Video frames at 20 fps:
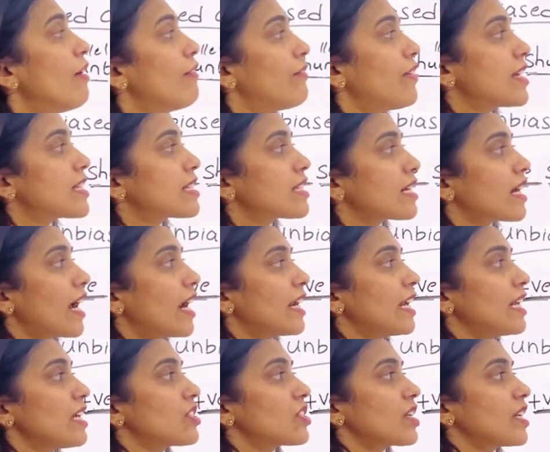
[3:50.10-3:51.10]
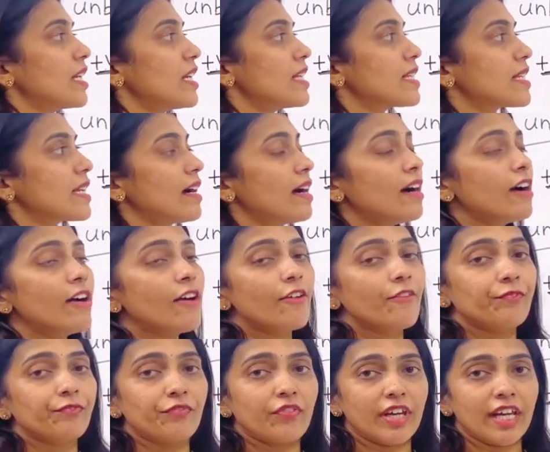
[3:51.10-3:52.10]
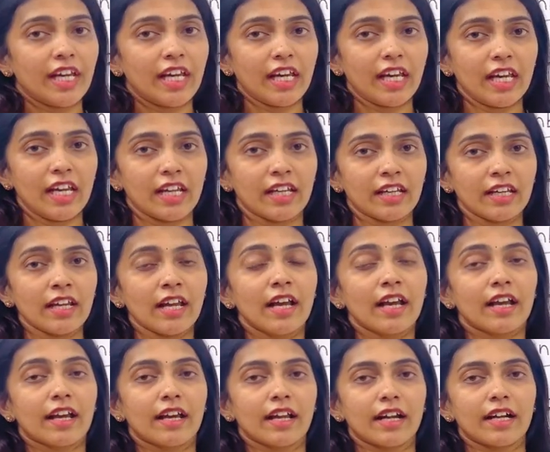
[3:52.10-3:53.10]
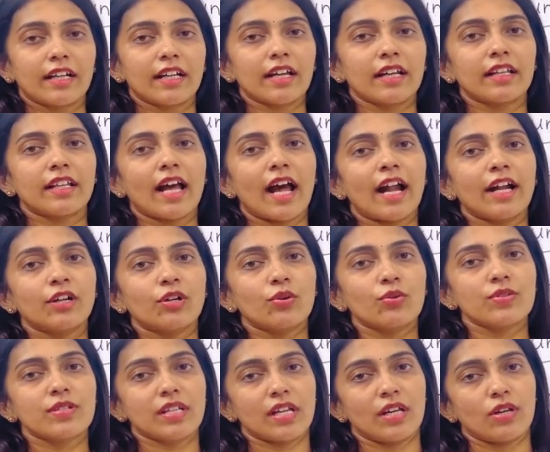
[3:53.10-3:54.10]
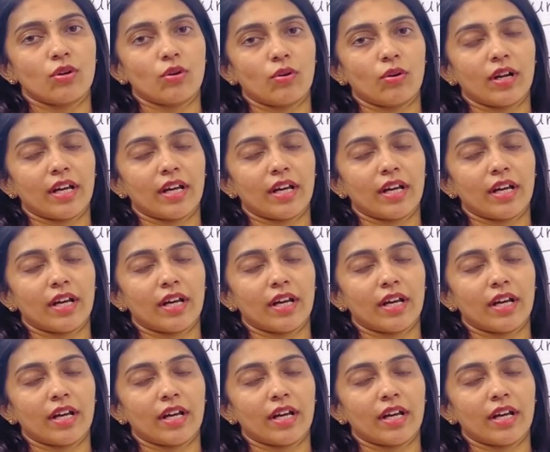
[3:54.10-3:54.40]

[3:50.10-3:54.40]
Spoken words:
First condition is V in greater than to 0.